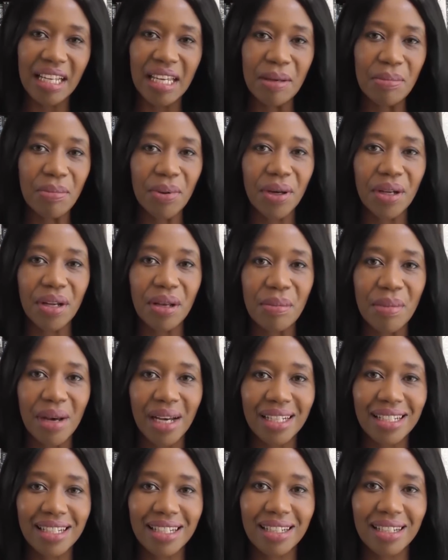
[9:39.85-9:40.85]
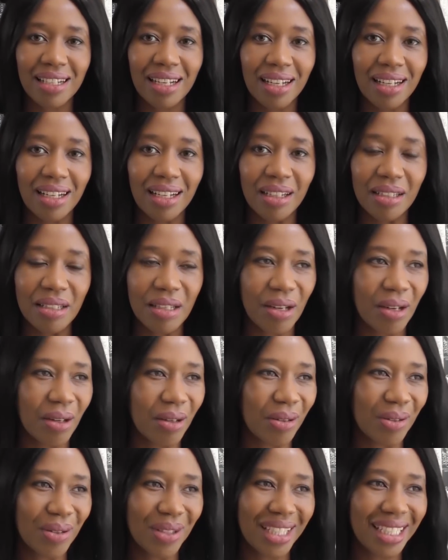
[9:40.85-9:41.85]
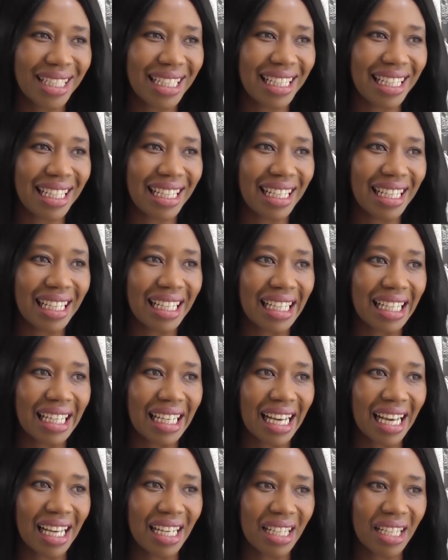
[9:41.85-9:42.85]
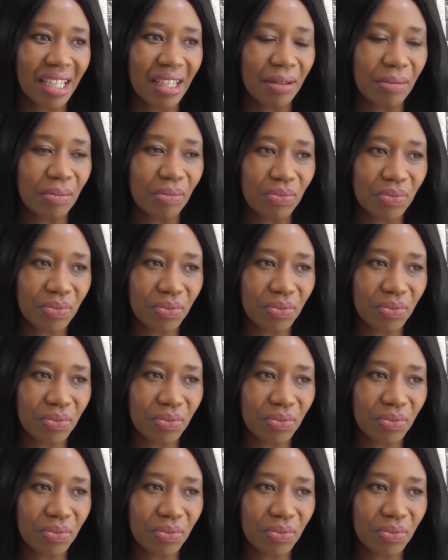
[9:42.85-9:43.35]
he pretty much, really kind of